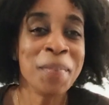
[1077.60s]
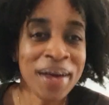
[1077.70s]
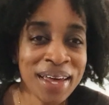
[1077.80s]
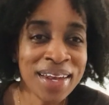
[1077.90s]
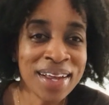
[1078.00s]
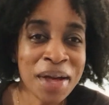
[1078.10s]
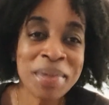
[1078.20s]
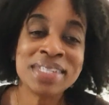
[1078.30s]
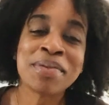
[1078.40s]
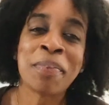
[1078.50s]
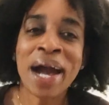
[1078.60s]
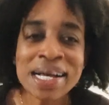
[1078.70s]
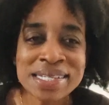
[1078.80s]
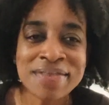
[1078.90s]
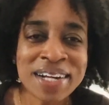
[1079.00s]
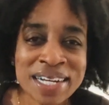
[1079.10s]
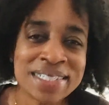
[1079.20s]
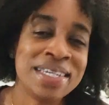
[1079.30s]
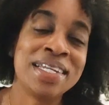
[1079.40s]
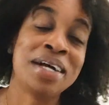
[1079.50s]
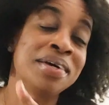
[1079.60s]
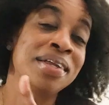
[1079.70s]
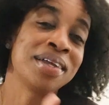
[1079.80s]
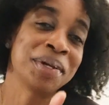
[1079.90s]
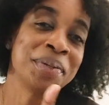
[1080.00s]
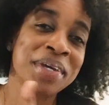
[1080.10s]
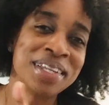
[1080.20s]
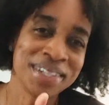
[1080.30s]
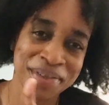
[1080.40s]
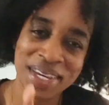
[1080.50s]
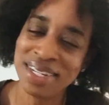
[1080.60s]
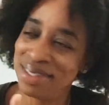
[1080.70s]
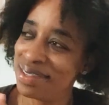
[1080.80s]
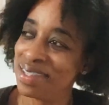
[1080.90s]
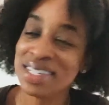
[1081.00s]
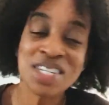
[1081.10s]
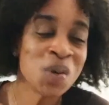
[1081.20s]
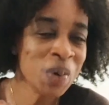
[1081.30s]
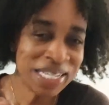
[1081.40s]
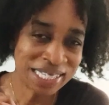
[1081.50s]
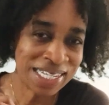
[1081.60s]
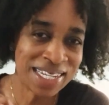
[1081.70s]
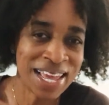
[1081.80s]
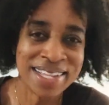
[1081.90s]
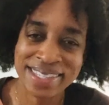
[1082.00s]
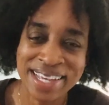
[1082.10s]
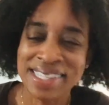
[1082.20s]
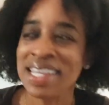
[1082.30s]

but I mean, some positive content. Don't get it twisted, as they